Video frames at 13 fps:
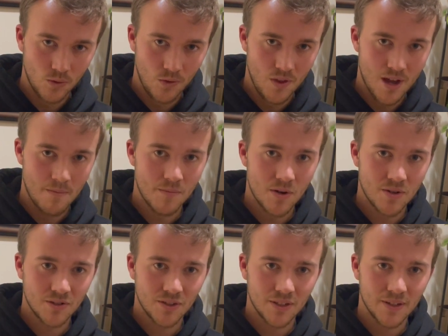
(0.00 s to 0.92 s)

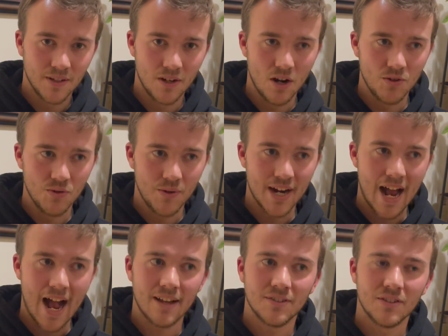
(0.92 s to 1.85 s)
numbers. You can
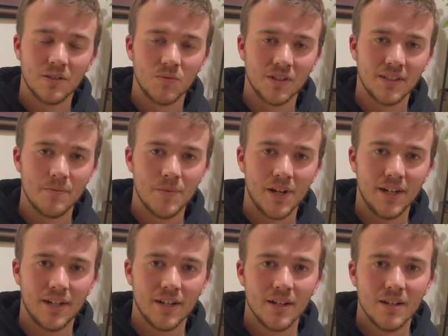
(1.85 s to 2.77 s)
ask them what they
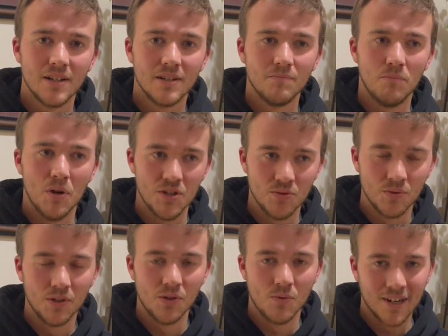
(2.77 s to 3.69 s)
make, but you
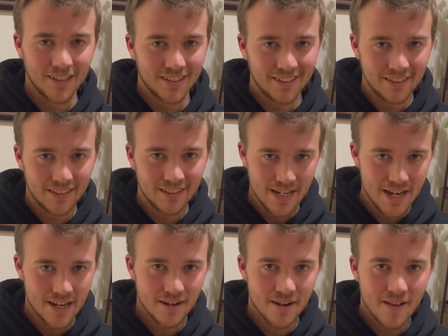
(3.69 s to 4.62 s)
really want to see
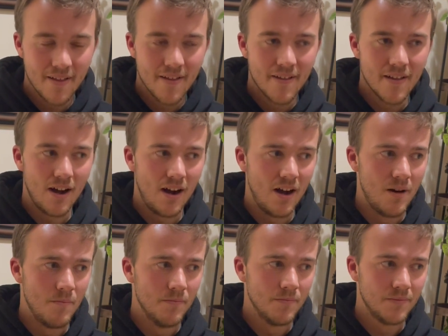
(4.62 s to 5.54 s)
it to
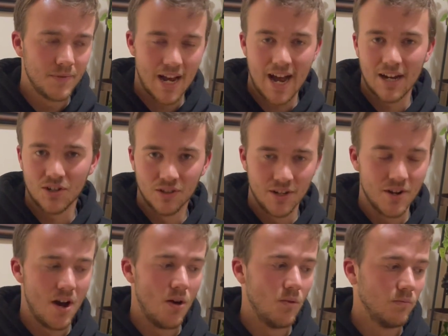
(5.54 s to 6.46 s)
actually know.